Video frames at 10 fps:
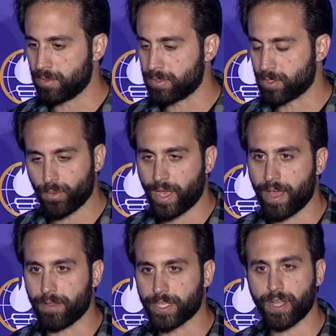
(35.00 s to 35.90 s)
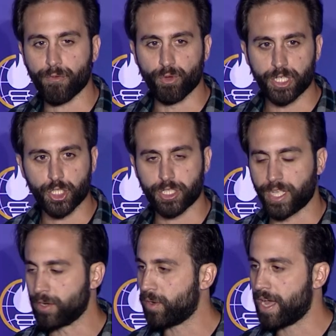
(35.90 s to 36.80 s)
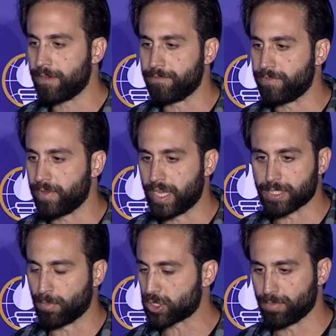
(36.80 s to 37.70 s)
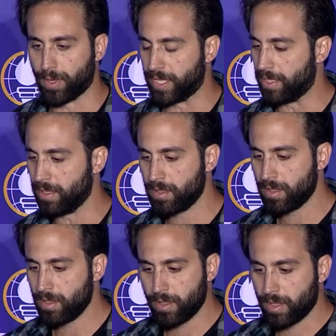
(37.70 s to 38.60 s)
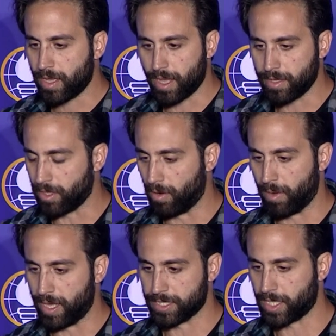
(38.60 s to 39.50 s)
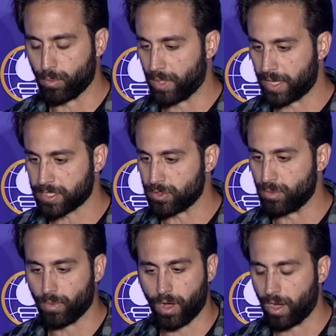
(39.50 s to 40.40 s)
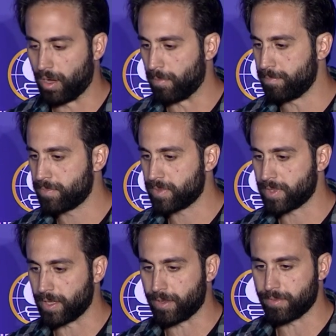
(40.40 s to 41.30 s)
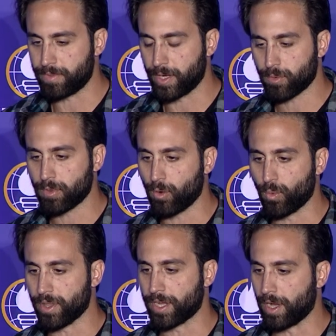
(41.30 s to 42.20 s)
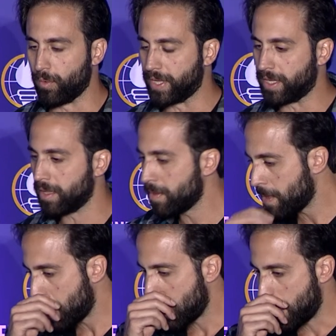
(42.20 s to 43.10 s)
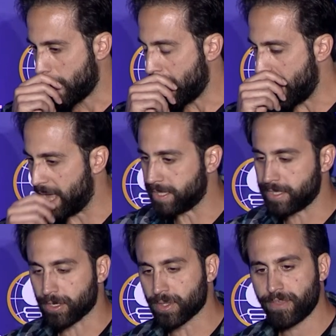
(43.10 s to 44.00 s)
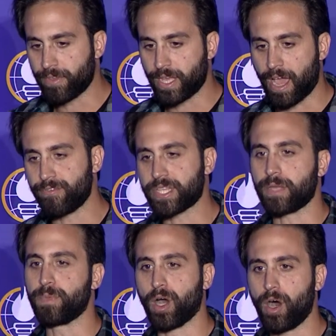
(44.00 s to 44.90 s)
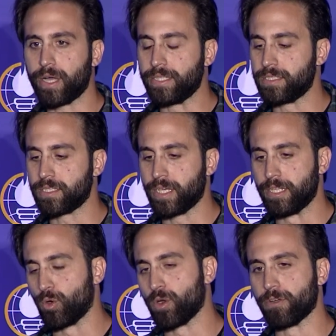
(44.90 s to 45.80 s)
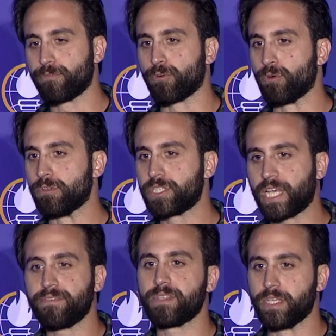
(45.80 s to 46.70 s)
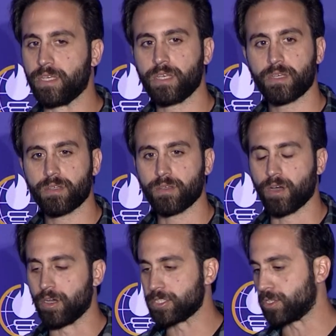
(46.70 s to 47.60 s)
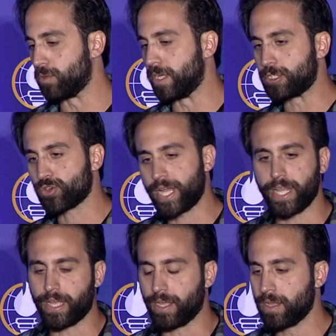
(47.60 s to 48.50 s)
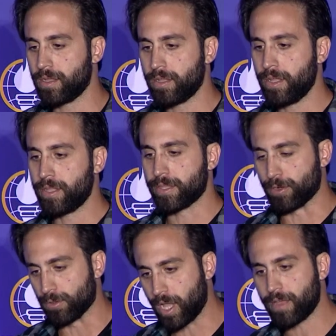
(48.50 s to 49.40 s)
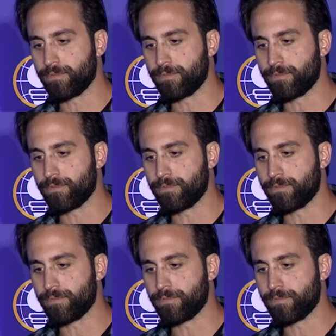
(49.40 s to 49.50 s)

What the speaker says: they're not rich, they don't have as much money, you know, as they would like to. They don't know where they're going, and they're leaving everything behind in order for safety. So they're trading their life,